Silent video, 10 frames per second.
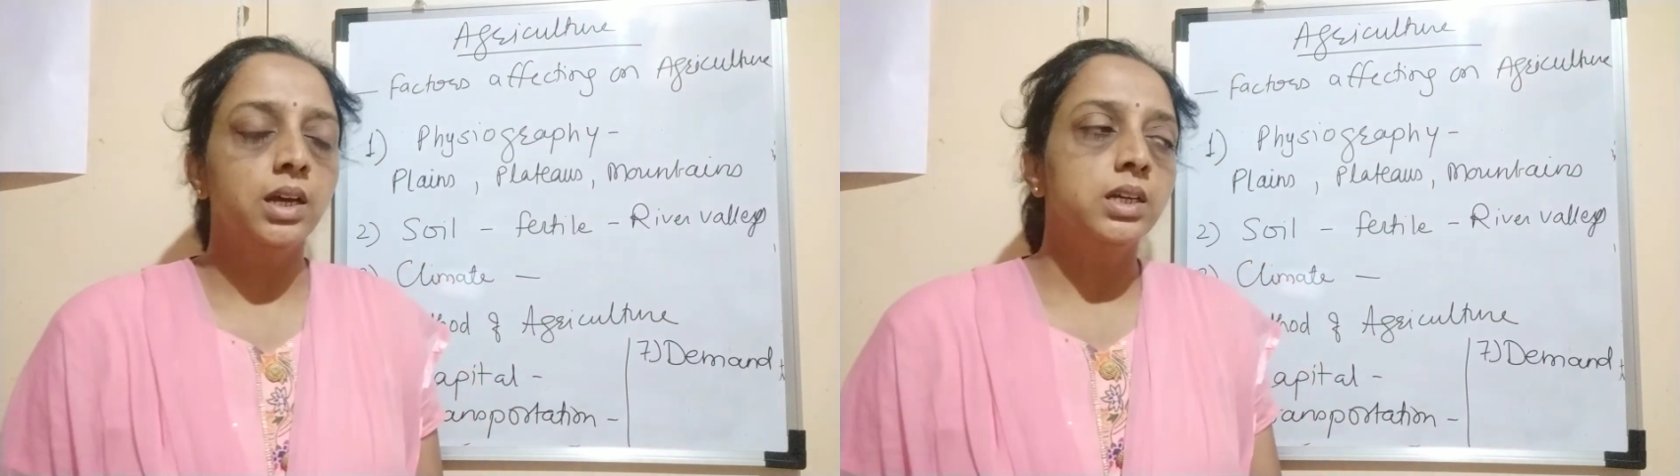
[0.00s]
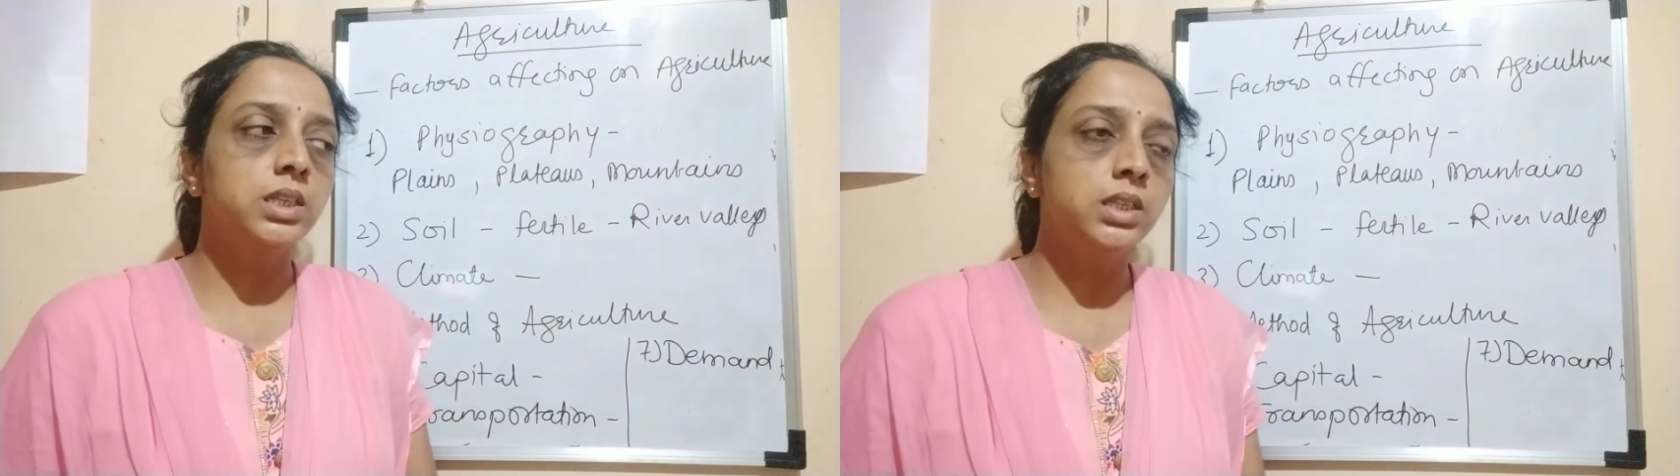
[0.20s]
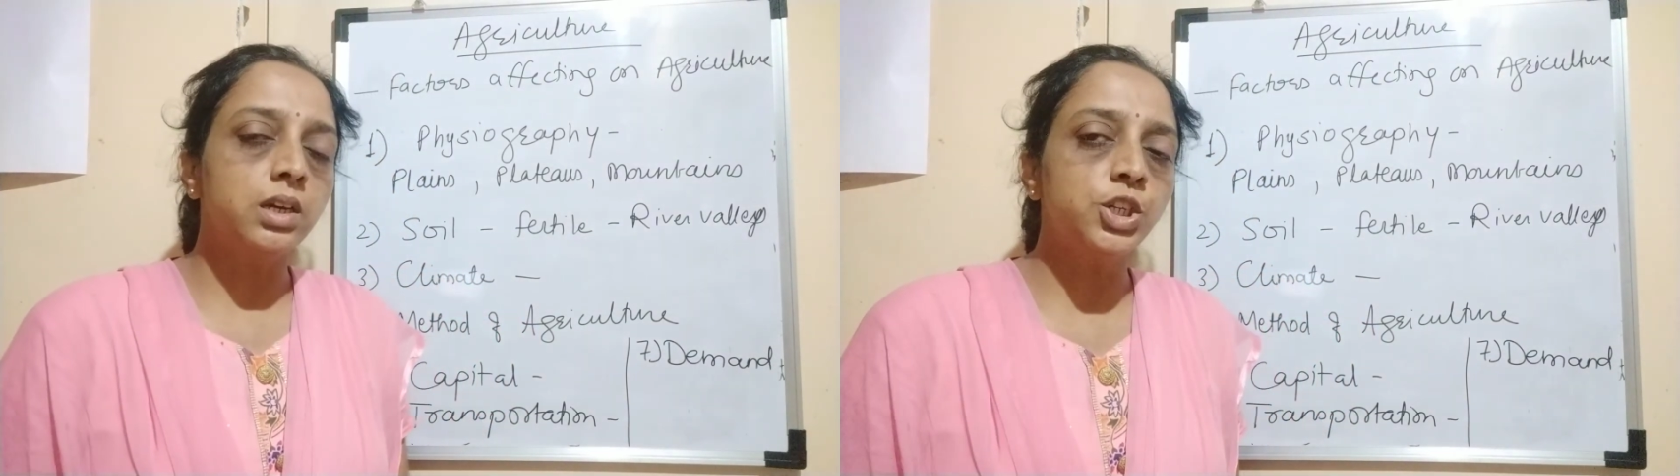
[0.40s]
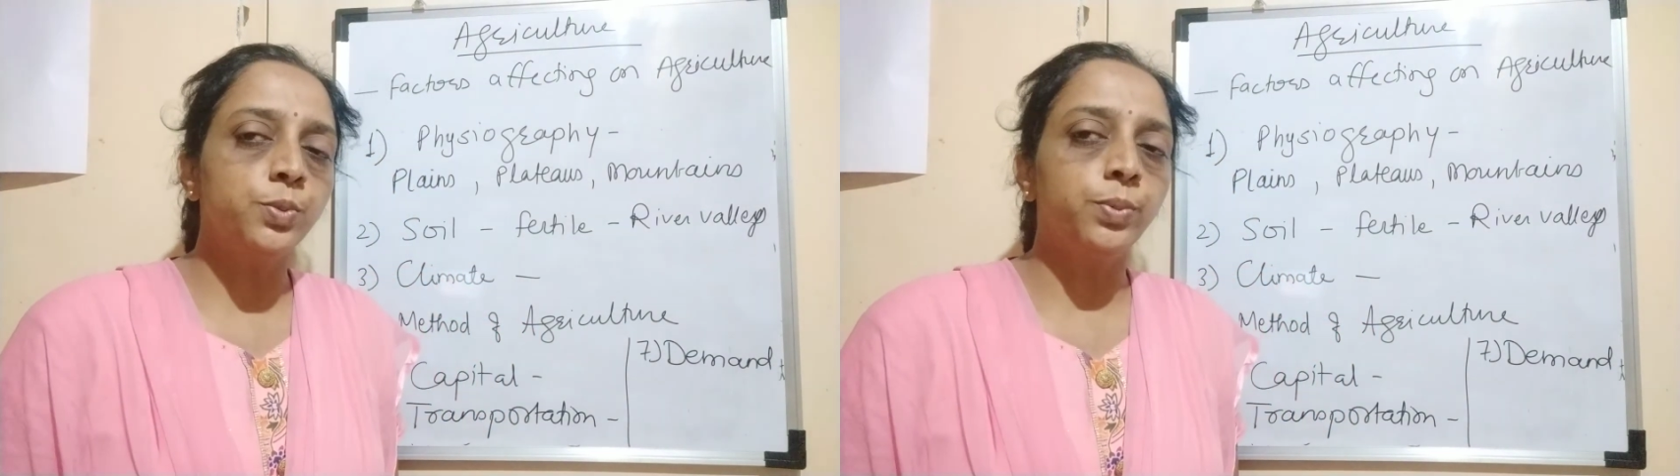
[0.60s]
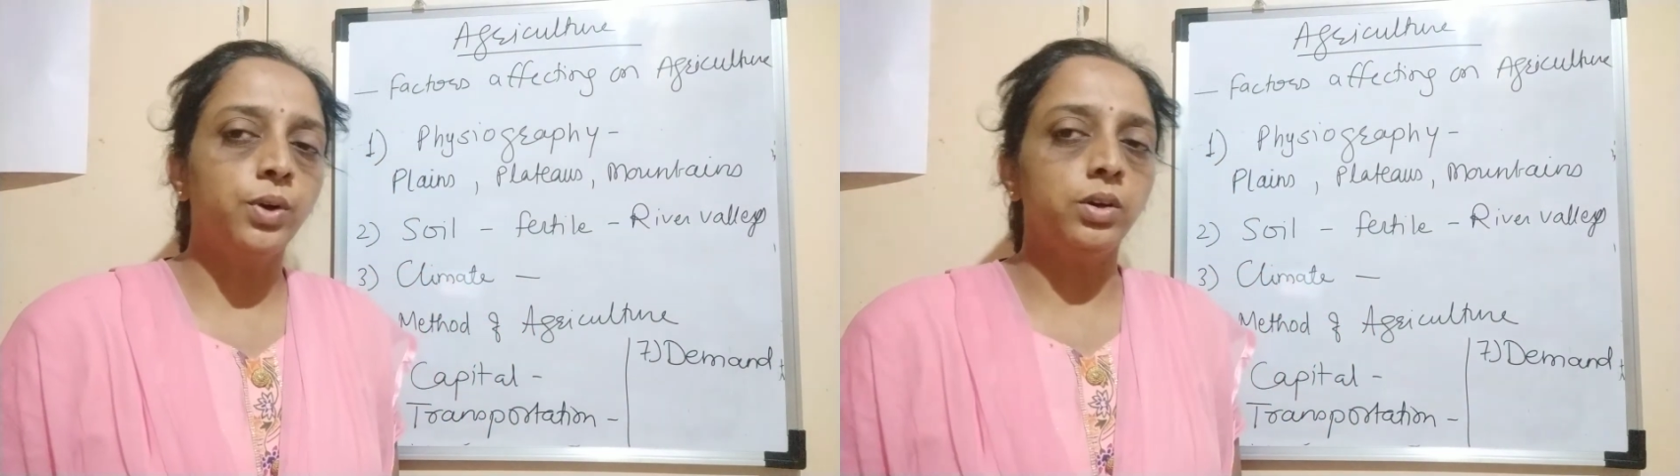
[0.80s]
such
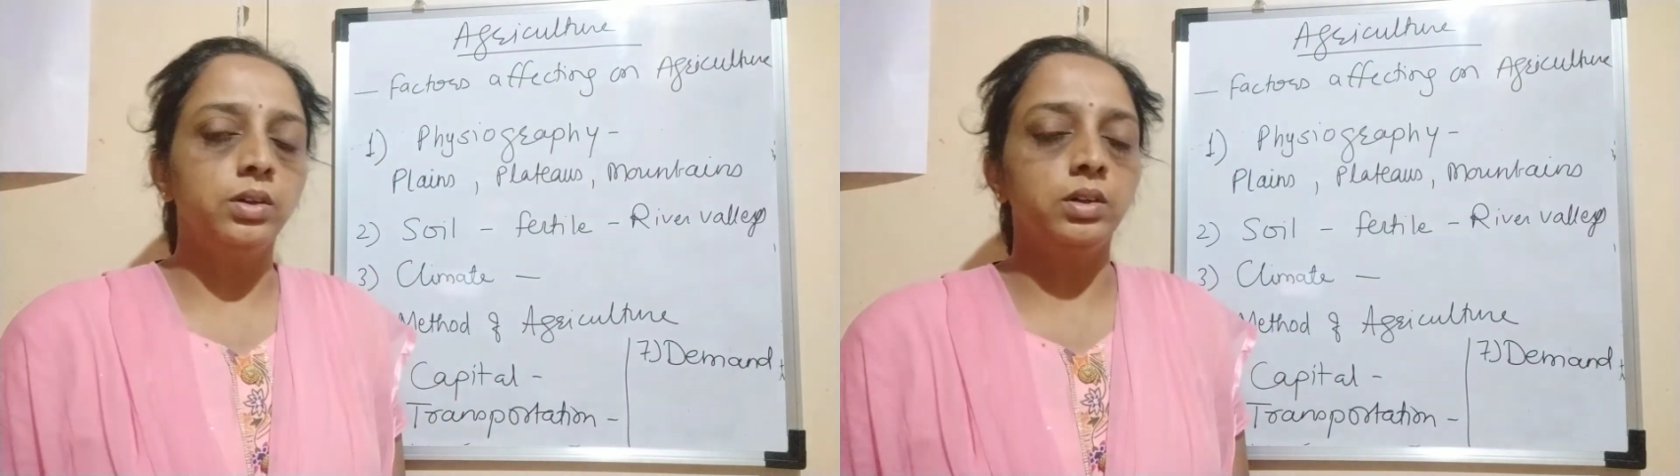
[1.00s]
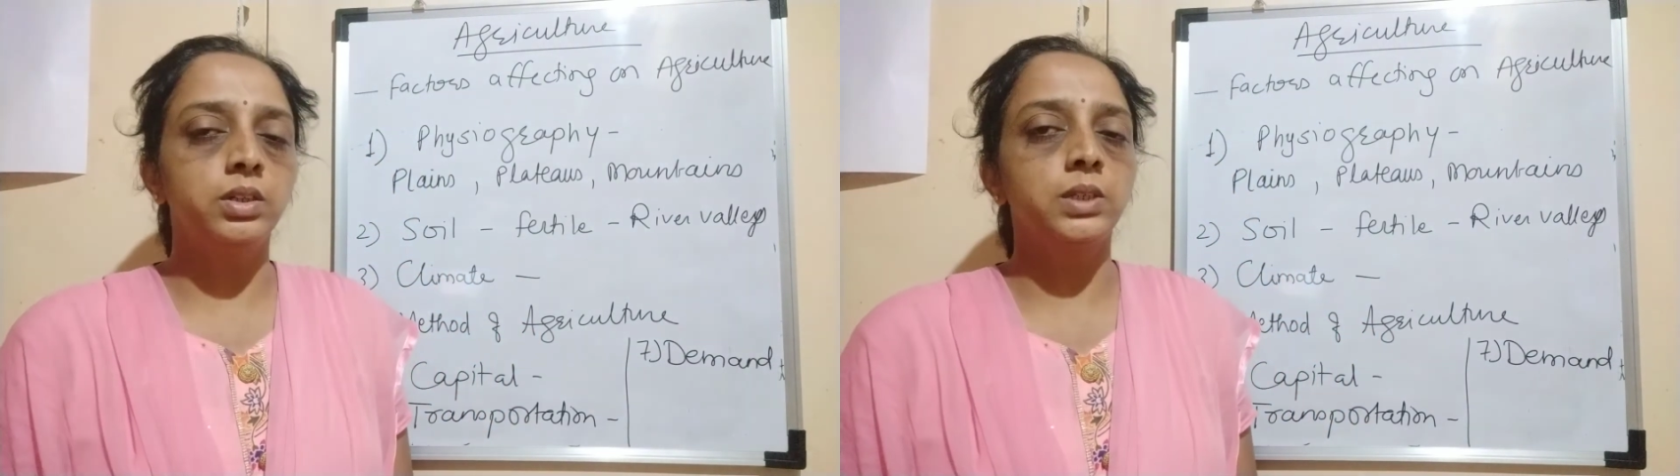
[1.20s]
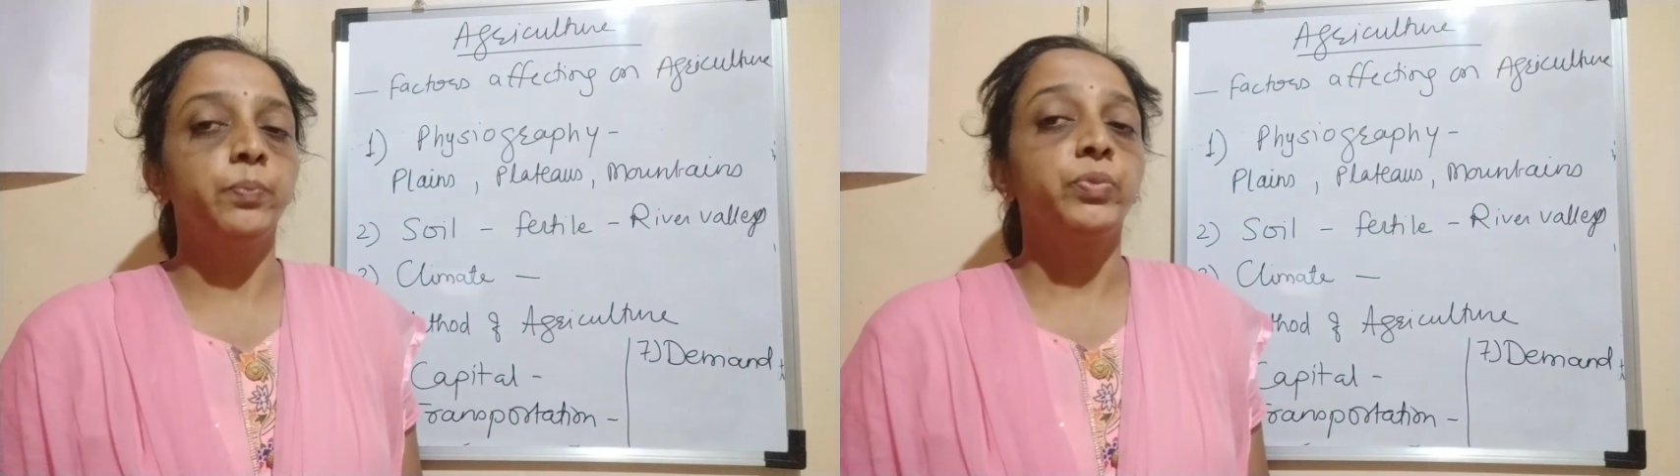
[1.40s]
products